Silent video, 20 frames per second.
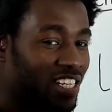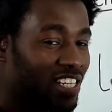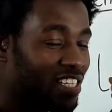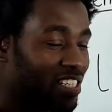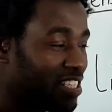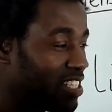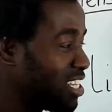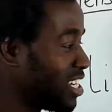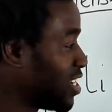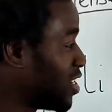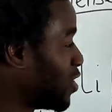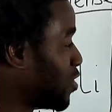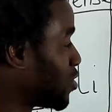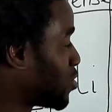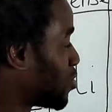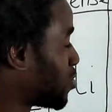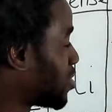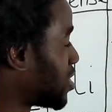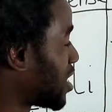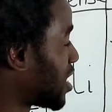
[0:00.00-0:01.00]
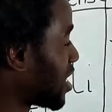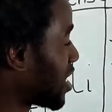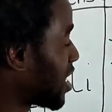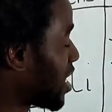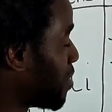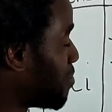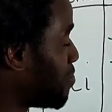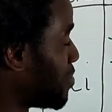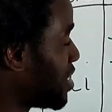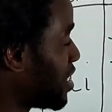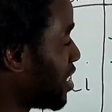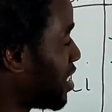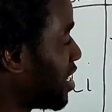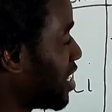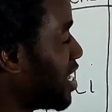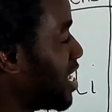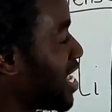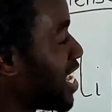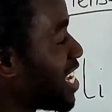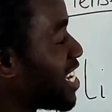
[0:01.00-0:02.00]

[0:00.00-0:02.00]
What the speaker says: eat or to take a meal,